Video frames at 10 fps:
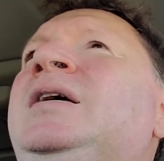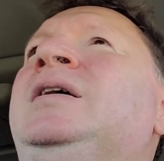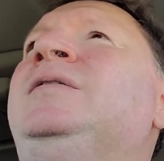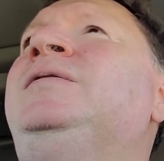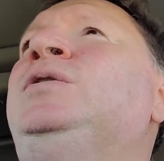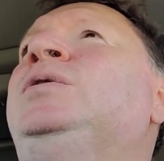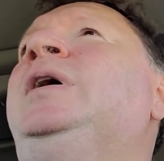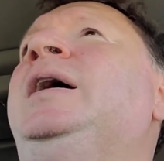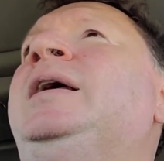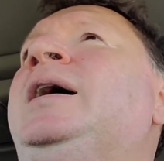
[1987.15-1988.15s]
If you
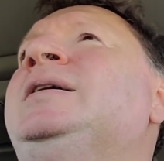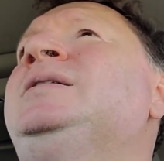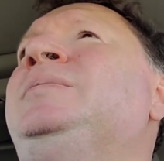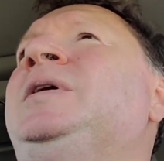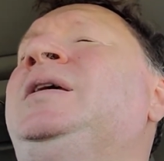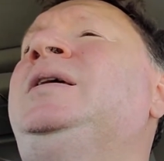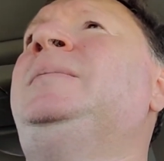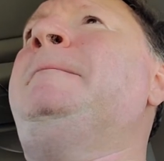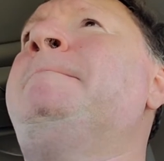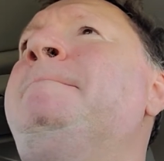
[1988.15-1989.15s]
had asked me
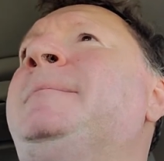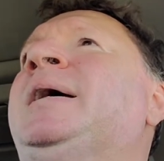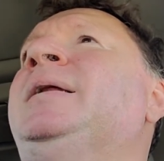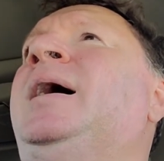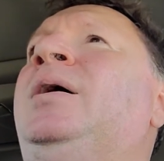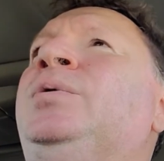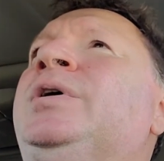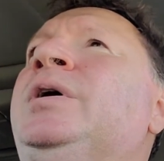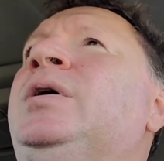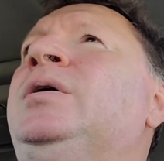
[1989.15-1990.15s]
an
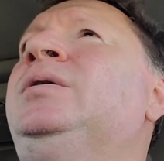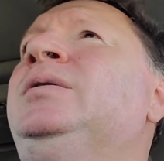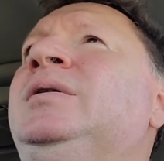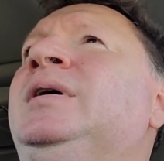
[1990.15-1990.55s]
hour ago